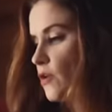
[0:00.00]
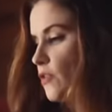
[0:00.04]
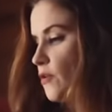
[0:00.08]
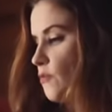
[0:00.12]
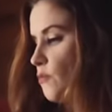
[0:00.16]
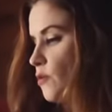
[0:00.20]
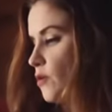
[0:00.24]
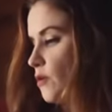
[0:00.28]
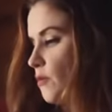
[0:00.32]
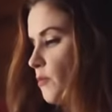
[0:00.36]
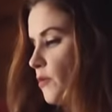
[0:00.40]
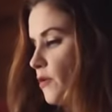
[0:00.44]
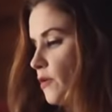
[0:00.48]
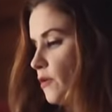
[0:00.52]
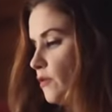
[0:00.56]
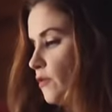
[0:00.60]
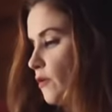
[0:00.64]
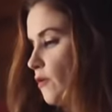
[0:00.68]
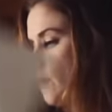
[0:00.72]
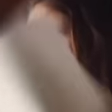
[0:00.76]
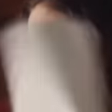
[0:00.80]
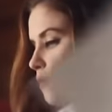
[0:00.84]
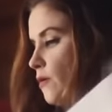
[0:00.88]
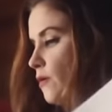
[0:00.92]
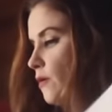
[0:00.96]
another one about a
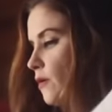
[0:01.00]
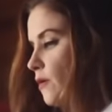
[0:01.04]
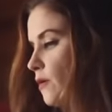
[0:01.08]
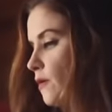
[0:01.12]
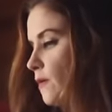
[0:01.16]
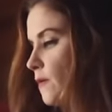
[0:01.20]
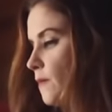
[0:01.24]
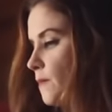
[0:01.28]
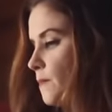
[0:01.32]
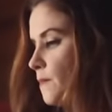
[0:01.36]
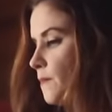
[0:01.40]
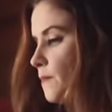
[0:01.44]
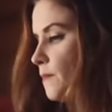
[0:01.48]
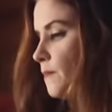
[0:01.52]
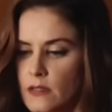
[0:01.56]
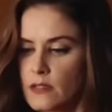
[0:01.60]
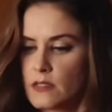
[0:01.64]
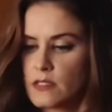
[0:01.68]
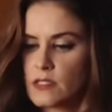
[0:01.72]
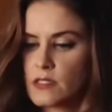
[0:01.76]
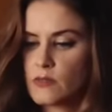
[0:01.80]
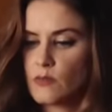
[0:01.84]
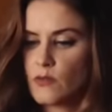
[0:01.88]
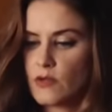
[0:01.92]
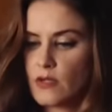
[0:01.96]
dog.
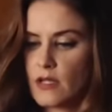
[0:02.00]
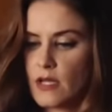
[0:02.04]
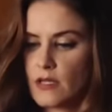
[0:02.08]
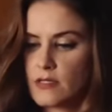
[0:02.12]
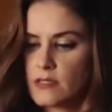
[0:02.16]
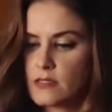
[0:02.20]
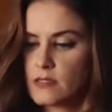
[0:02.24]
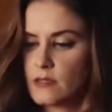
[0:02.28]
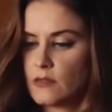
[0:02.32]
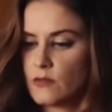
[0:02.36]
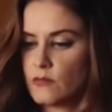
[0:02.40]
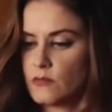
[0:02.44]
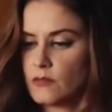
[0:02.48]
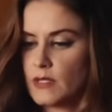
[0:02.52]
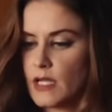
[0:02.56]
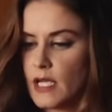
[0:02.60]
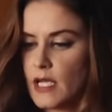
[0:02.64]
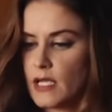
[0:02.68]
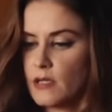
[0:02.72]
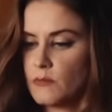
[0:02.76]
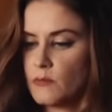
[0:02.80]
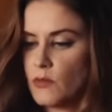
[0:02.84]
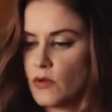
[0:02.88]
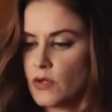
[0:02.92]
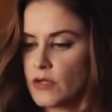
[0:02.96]
This one has no
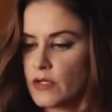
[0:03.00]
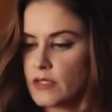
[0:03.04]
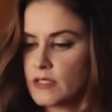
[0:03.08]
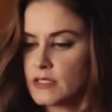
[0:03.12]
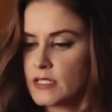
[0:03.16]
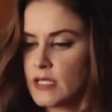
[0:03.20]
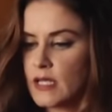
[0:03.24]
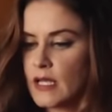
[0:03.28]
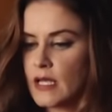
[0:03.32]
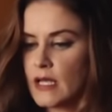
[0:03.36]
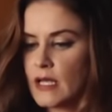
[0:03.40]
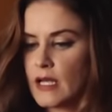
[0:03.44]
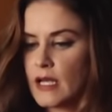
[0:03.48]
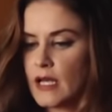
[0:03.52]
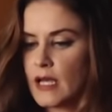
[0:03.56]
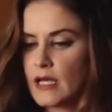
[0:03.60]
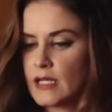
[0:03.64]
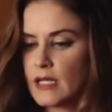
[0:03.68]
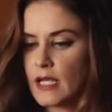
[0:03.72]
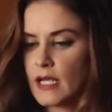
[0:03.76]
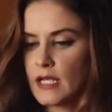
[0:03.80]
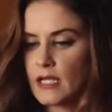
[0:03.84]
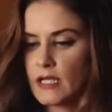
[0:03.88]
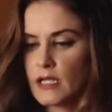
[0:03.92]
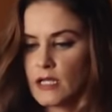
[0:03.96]
name on it.
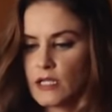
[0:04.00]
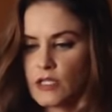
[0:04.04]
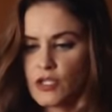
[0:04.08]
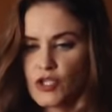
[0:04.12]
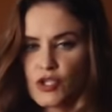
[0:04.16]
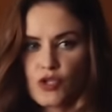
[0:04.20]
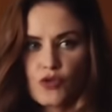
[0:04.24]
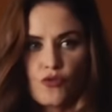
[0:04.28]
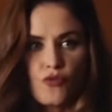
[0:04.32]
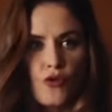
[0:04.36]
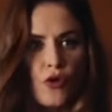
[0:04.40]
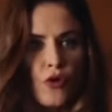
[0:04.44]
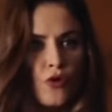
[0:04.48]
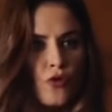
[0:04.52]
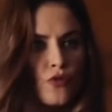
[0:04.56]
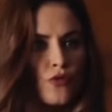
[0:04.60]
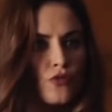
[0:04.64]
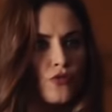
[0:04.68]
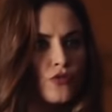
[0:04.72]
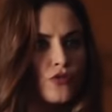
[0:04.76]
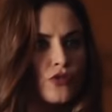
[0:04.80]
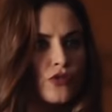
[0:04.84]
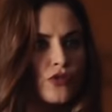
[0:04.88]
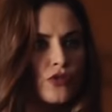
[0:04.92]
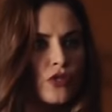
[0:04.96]
An English
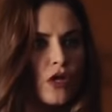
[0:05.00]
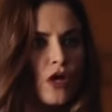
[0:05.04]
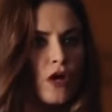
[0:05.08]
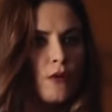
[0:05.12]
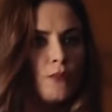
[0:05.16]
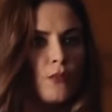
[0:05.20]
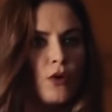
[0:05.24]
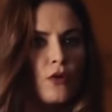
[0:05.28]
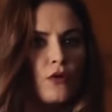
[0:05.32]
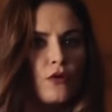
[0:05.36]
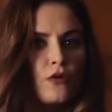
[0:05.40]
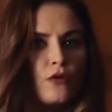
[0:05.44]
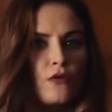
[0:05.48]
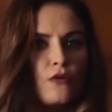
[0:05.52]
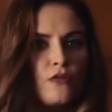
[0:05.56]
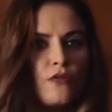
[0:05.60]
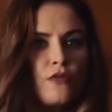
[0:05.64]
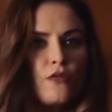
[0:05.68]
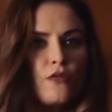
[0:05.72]
rose among